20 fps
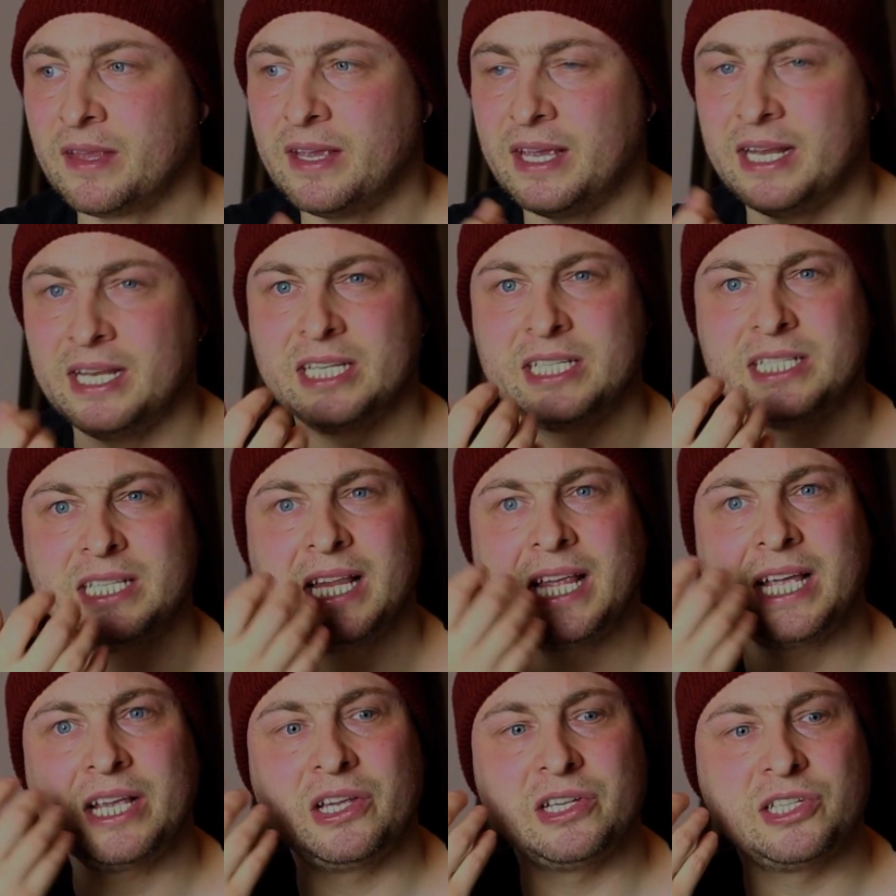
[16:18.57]
It's
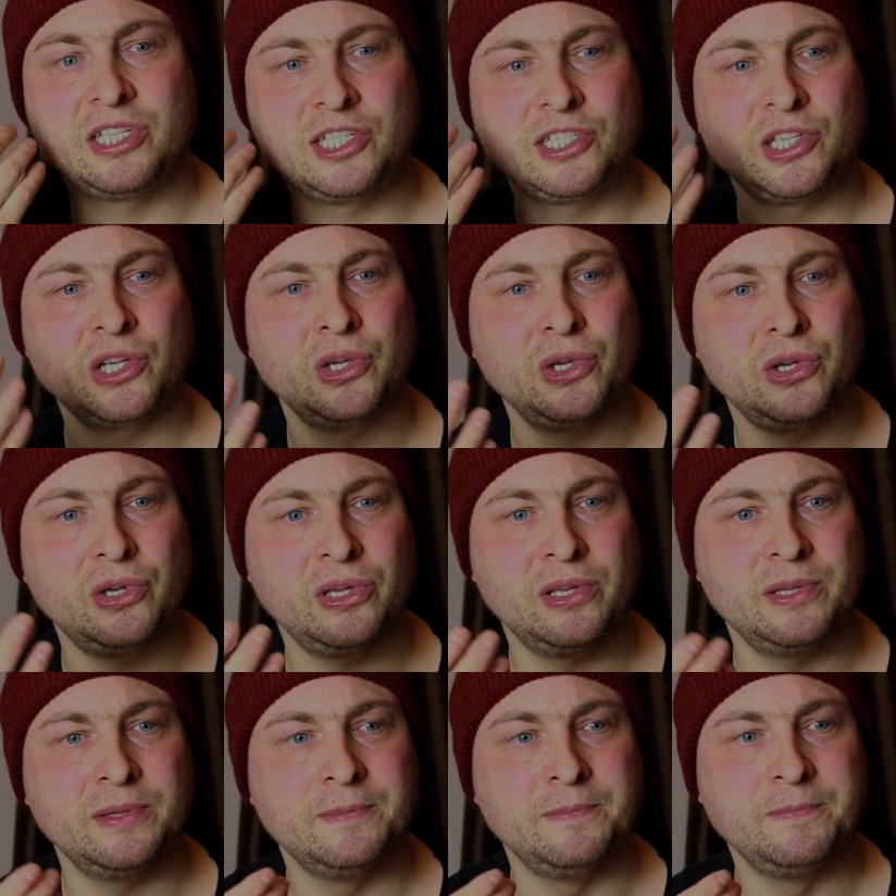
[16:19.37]
like a
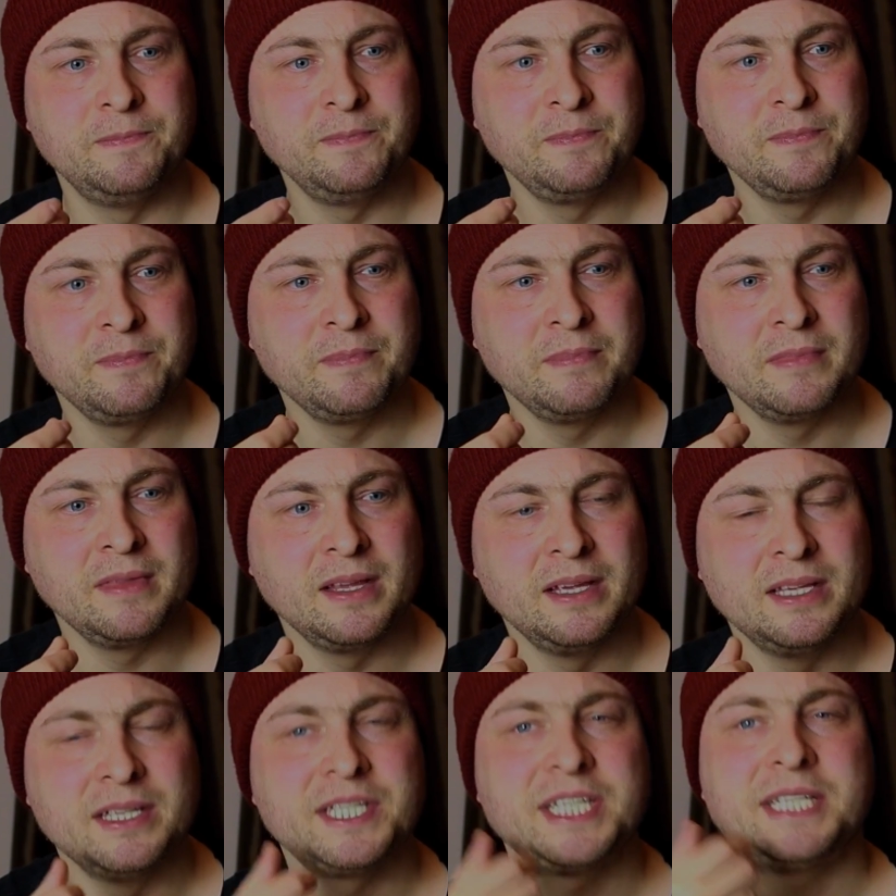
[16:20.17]
certain
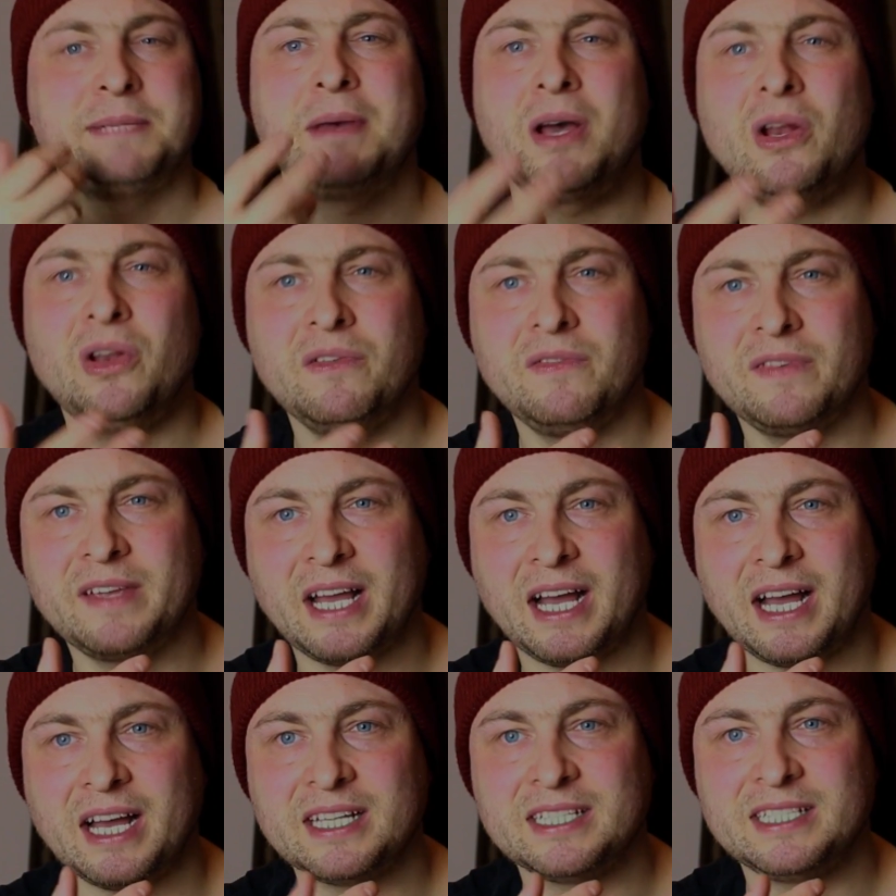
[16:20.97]
smell of
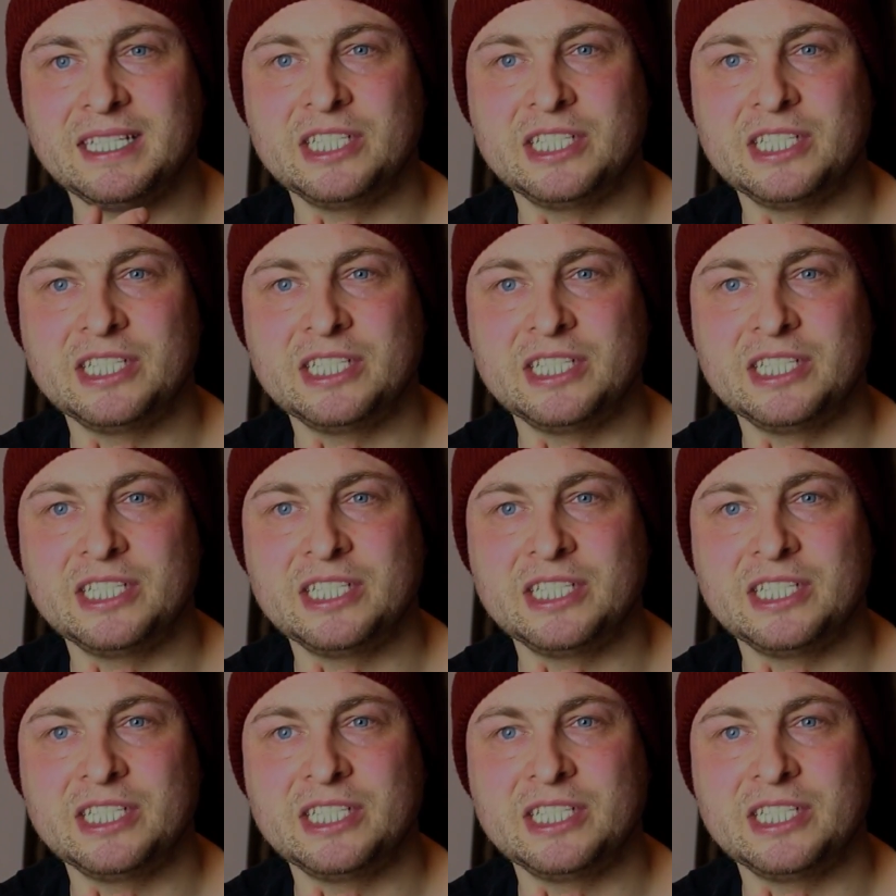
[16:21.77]
gas.